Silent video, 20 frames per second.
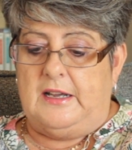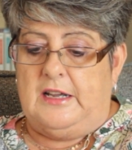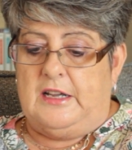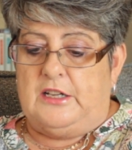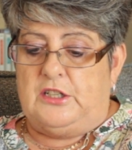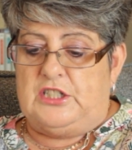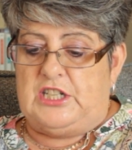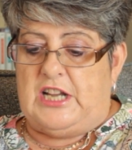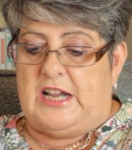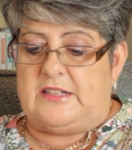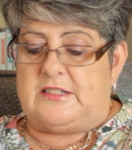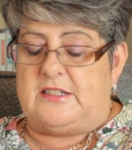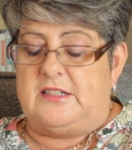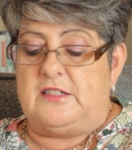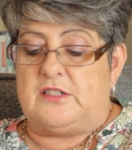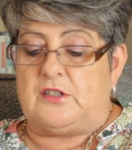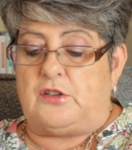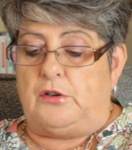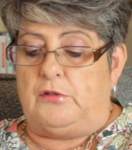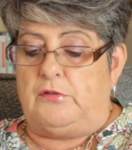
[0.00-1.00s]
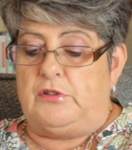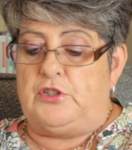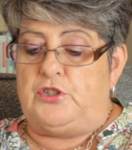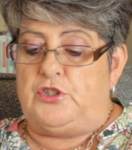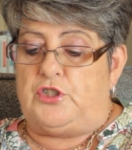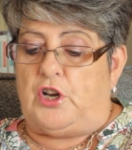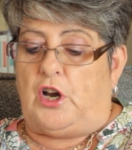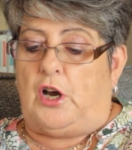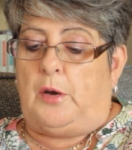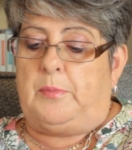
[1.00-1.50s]
Jackson's
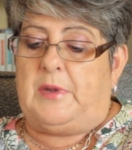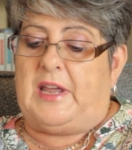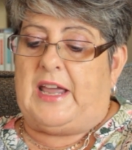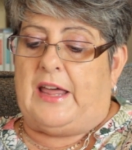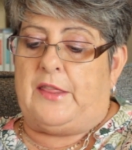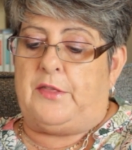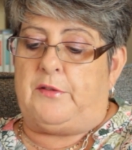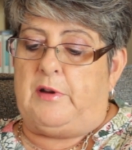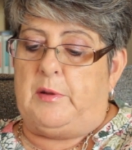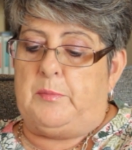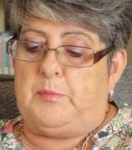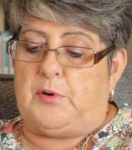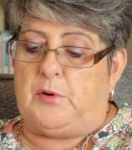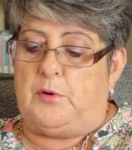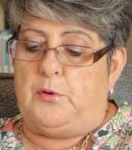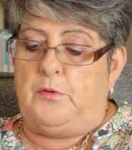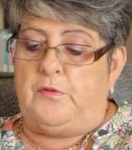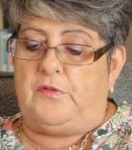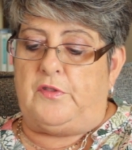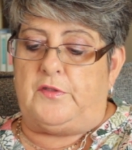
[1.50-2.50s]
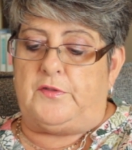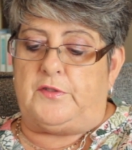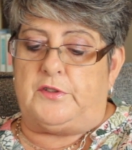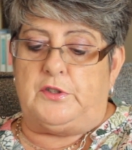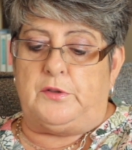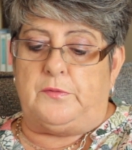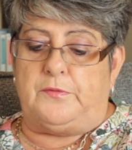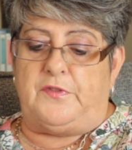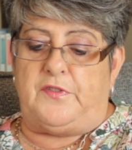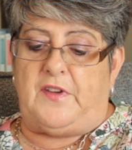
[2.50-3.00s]
current job, gathering proof of
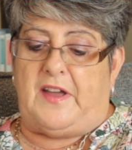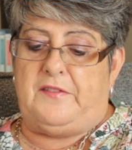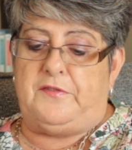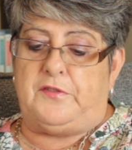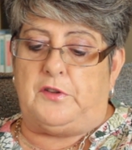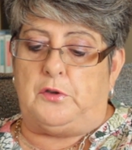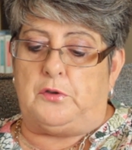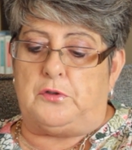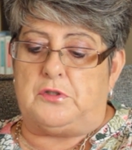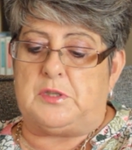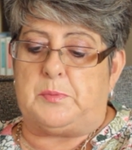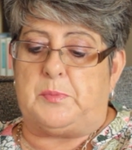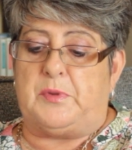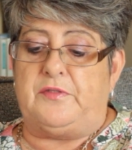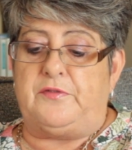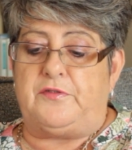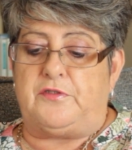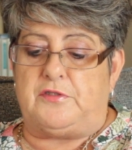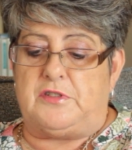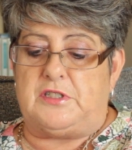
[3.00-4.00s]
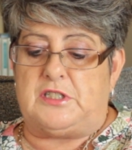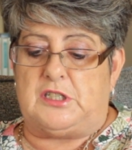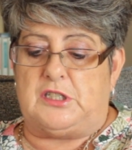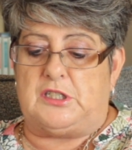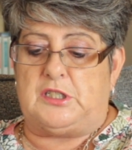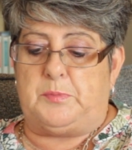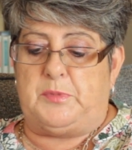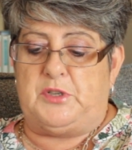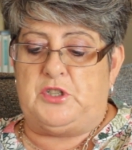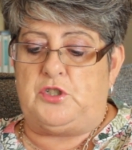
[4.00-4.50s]
an unfaithful husband for a
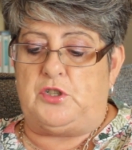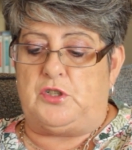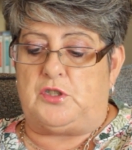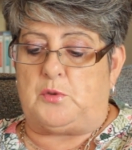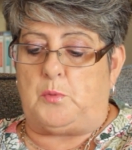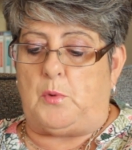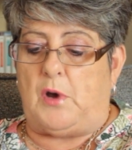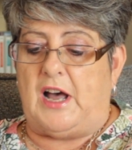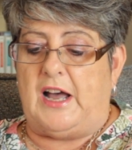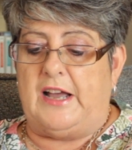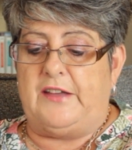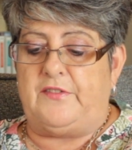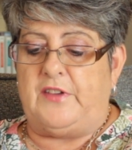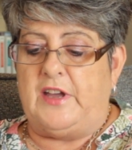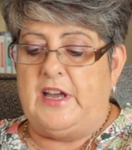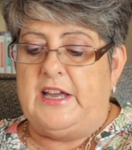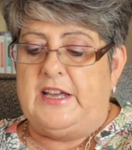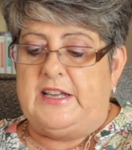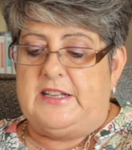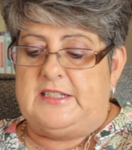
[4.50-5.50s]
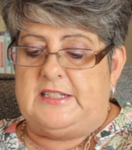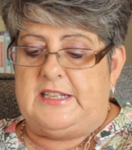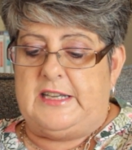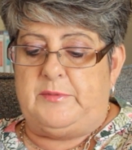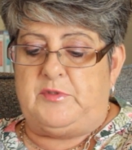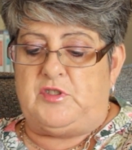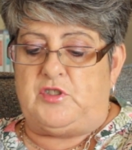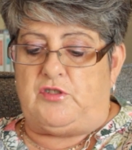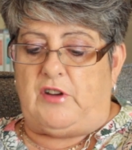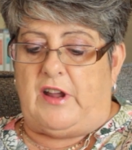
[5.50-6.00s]
suspicious wife,
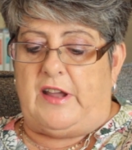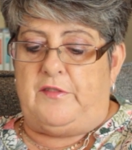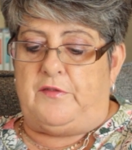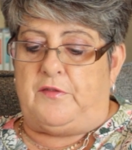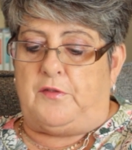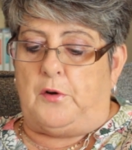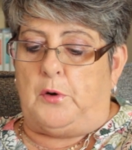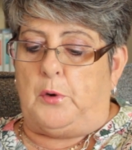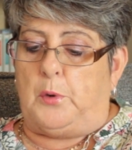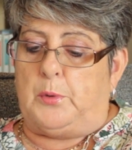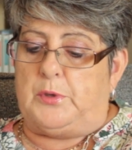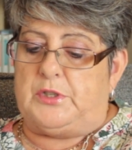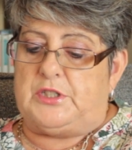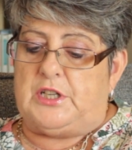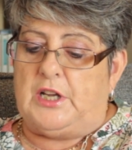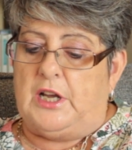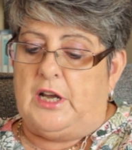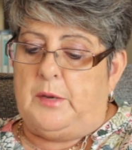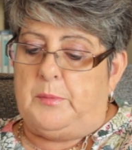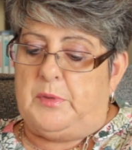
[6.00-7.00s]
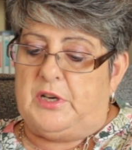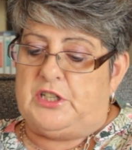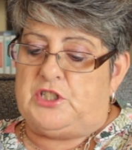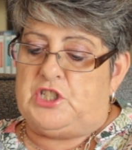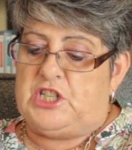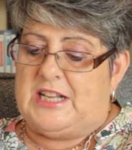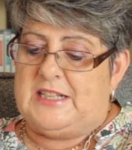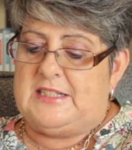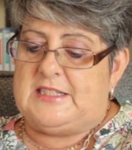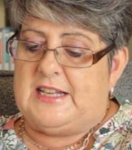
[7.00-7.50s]
seems straightforward, but a
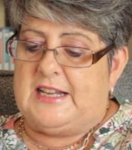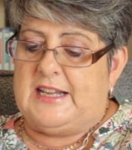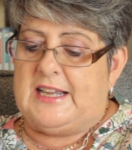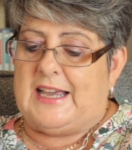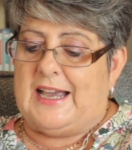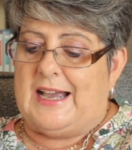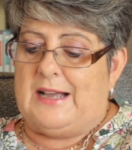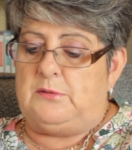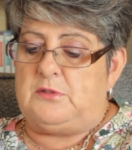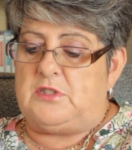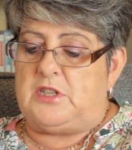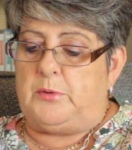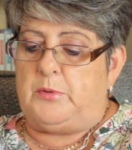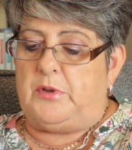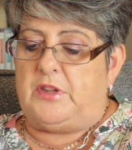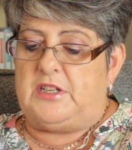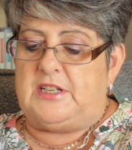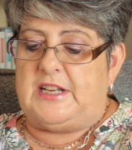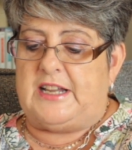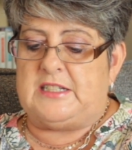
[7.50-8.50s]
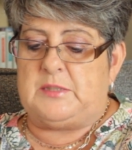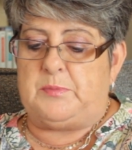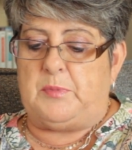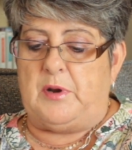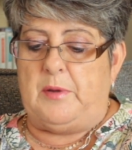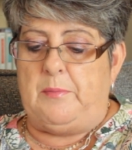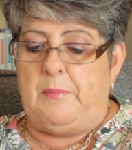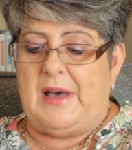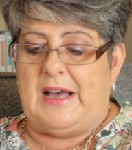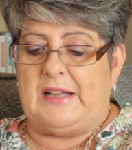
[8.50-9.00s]
chance encounter with a
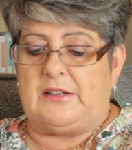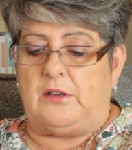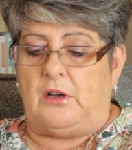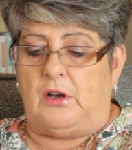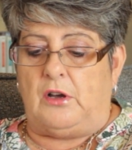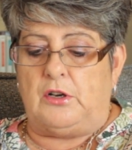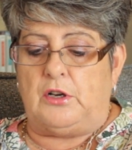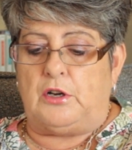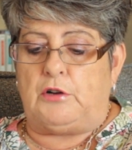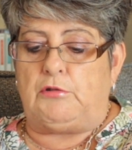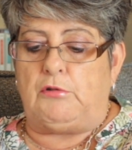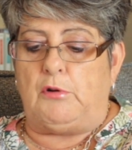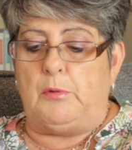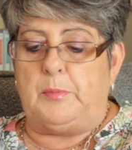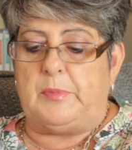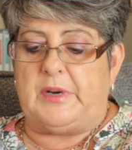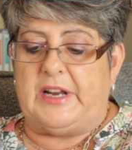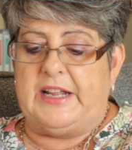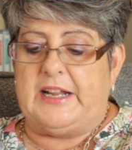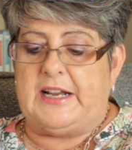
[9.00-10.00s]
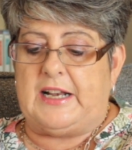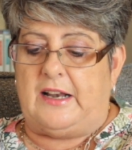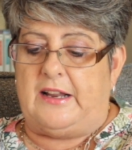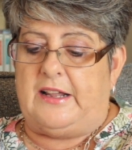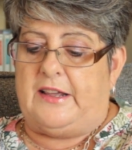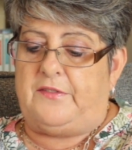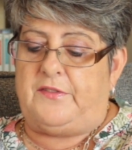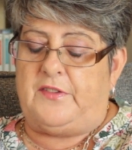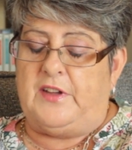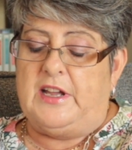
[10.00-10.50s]
desperate man on a crumbling cliff